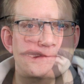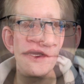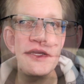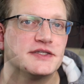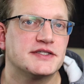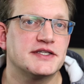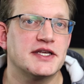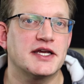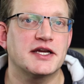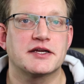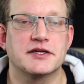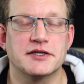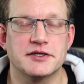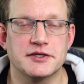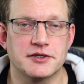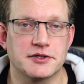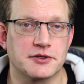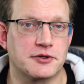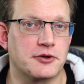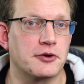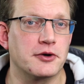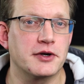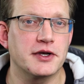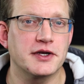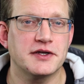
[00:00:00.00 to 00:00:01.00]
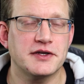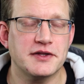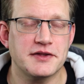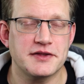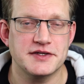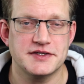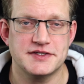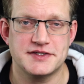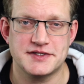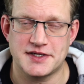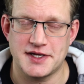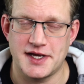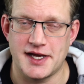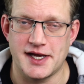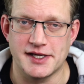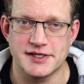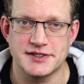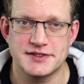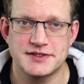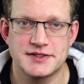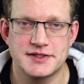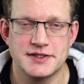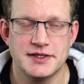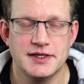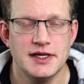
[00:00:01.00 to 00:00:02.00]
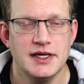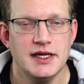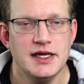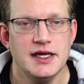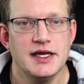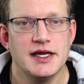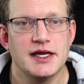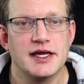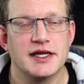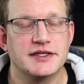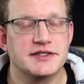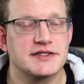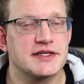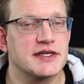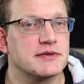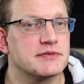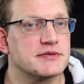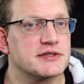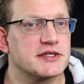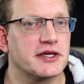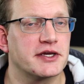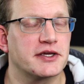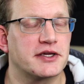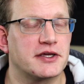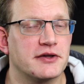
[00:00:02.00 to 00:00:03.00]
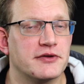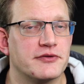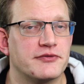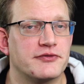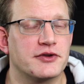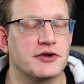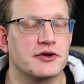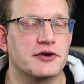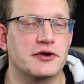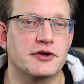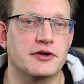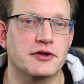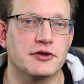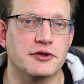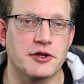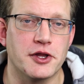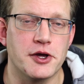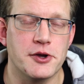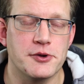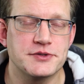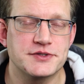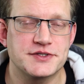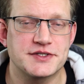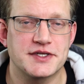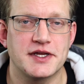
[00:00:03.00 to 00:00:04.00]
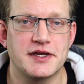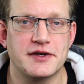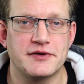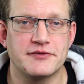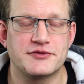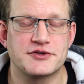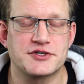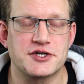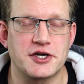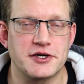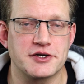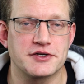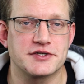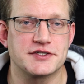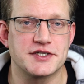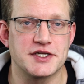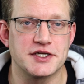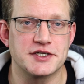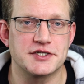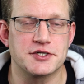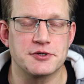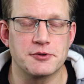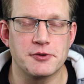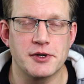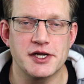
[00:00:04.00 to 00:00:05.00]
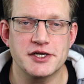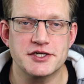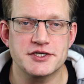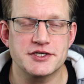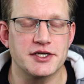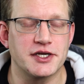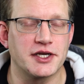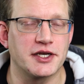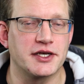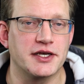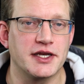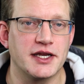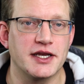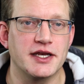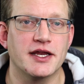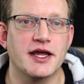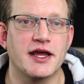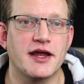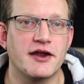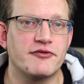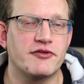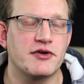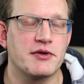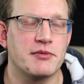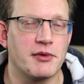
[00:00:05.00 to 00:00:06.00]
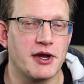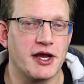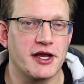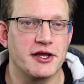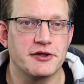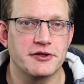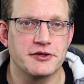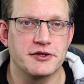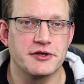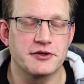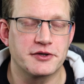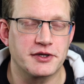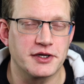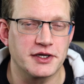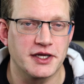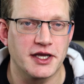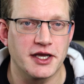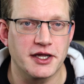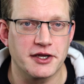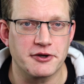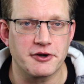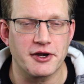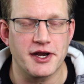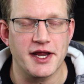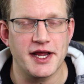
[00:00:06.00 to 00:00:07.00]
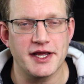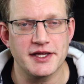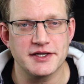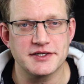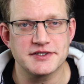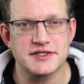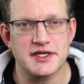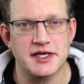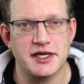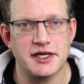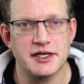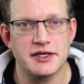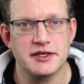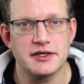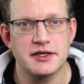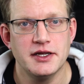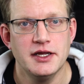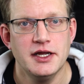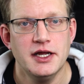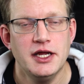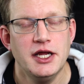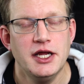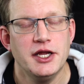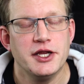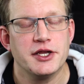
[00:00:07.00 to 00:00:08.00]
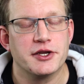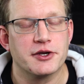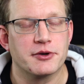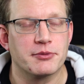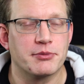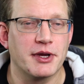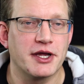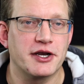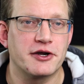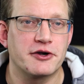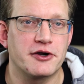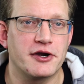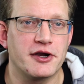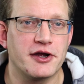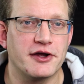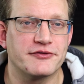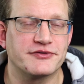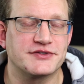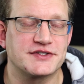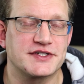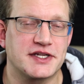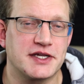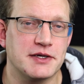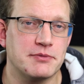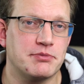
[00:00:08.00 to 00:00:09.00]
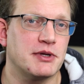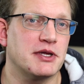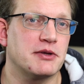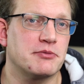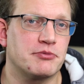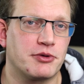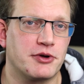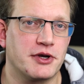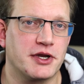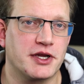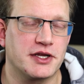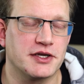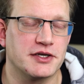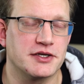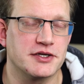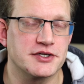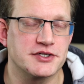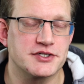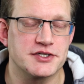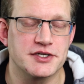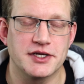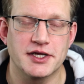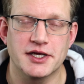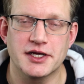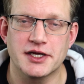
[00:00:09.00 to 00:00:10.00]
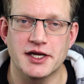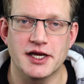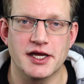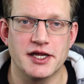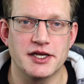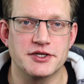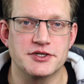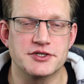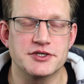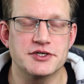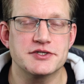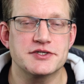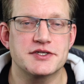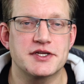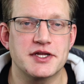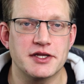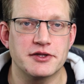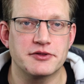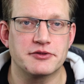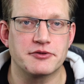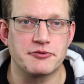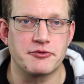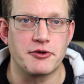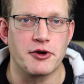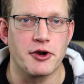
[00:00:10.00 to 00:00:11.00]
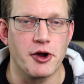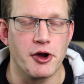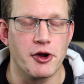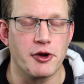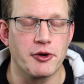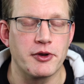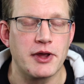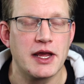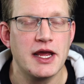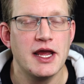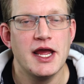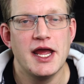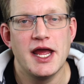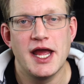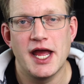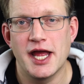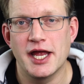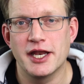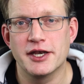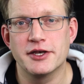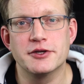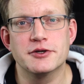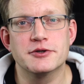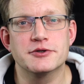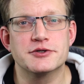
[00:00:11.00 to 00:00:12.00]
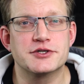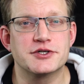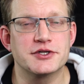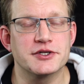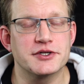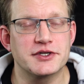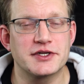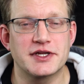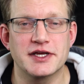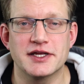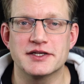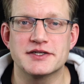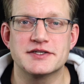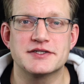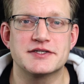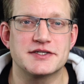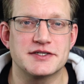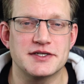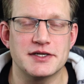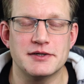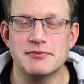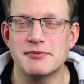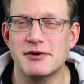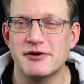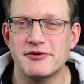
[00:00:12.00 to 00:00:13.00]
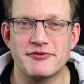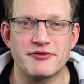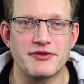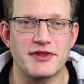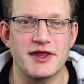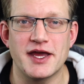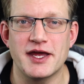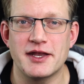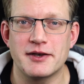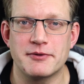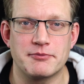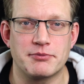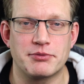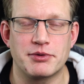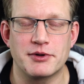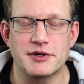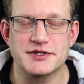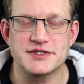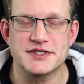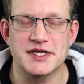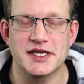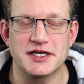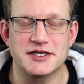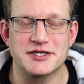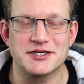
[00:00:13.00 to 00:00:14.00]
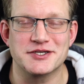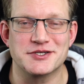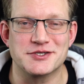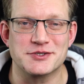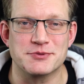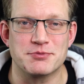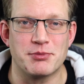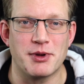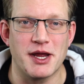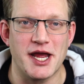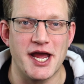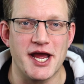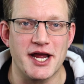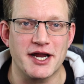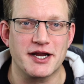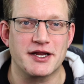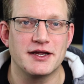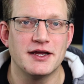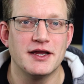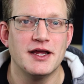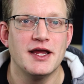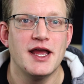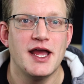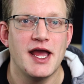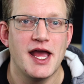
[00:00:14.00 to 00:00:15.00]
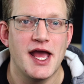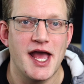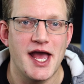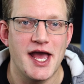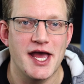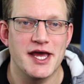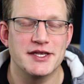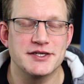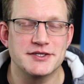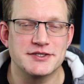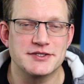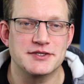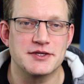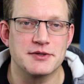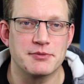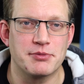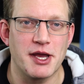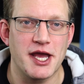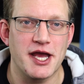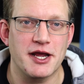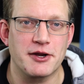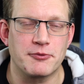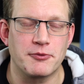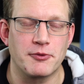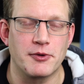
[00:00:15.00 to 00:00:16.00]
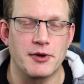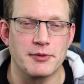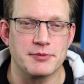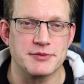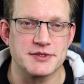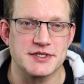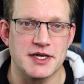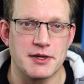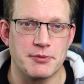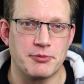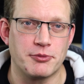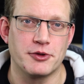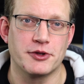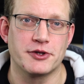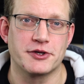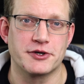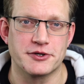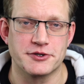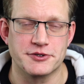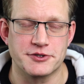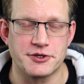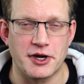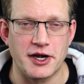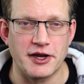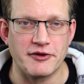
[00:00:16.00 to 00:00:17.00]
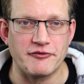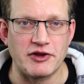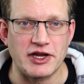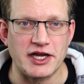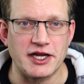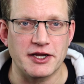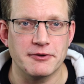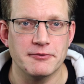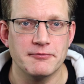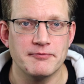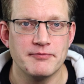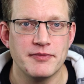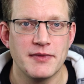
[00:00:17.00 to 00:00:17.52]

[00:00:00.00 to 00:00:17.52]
Second, according to this test, it seems like if you're in a low state of charge situation and need every mile you can get your hands on, you're better off skipping preconditioning and just hit the road, and you should get some of that percentage back as the pack warms up while you're driving.